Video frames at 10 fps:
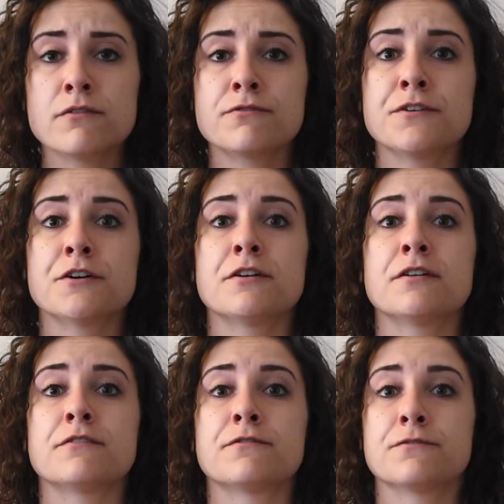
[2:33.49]

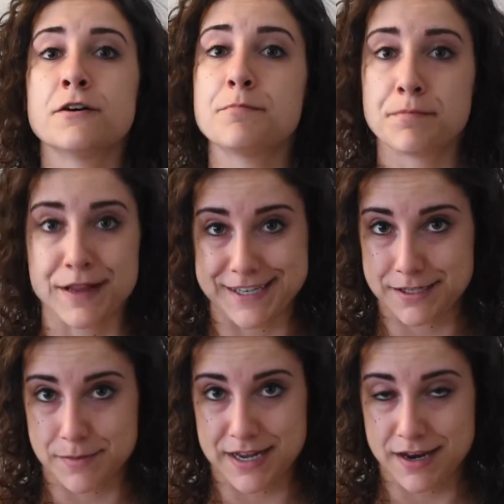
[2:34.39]
For foot
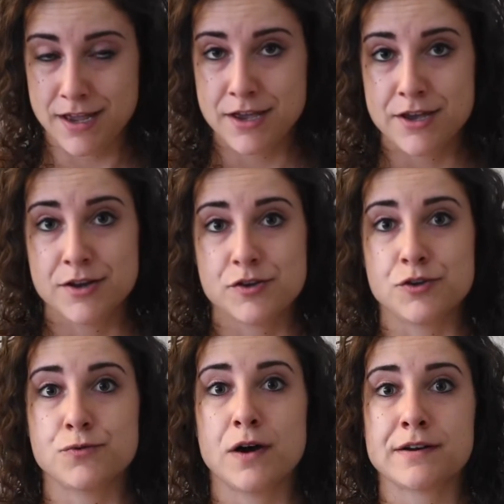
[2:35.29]
placement,
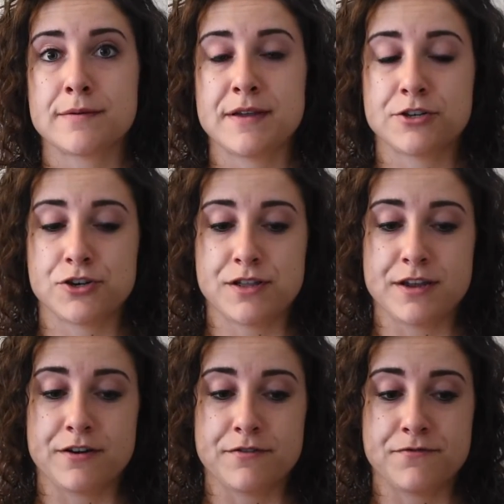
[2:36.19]
you want to make sure
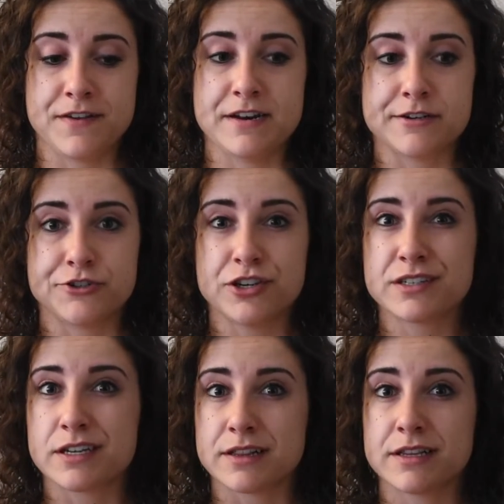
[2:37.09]
that your feet are
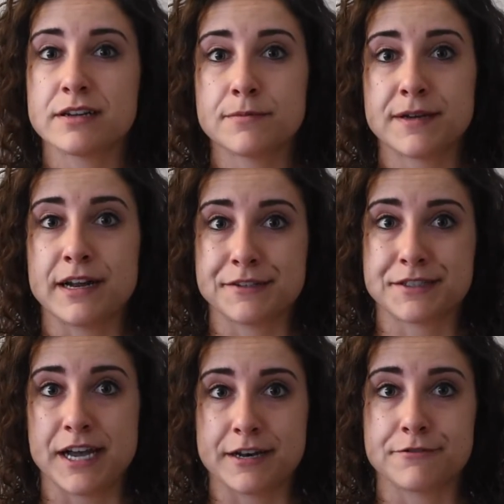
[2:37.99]
just a little bit
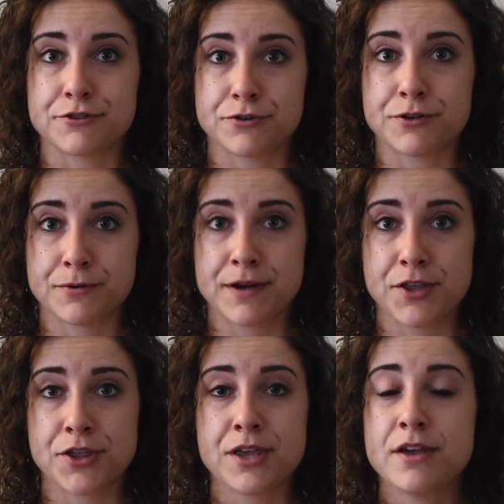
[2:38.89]
outside of shoulder
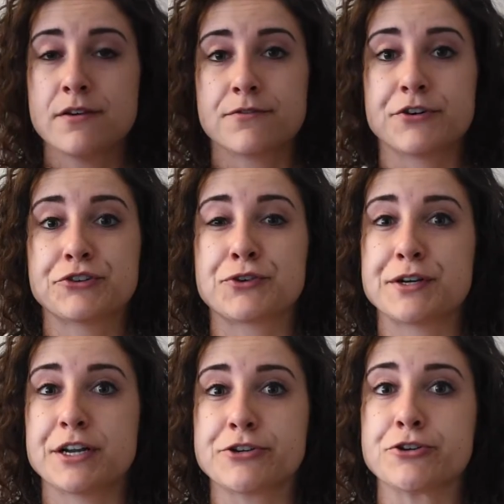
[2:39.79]
width for a
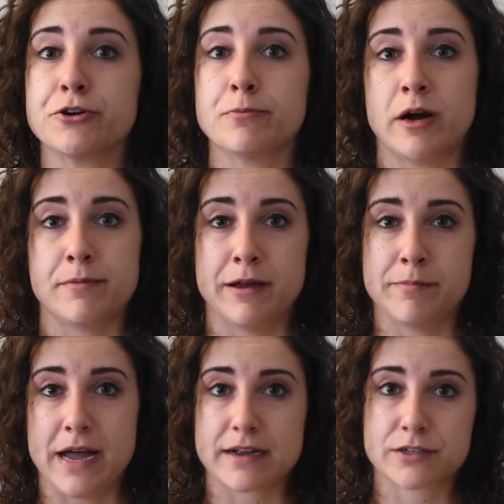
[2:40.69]
traditional barbell
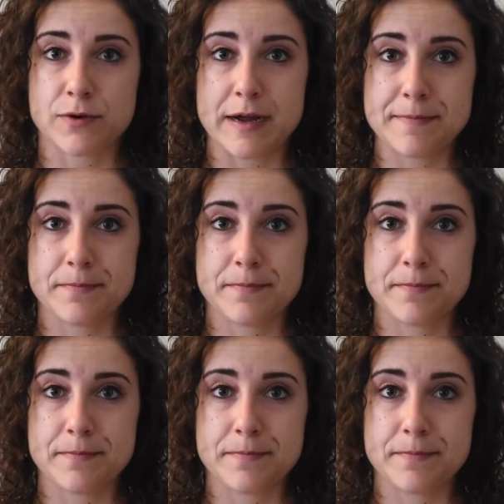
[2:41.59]
back squat.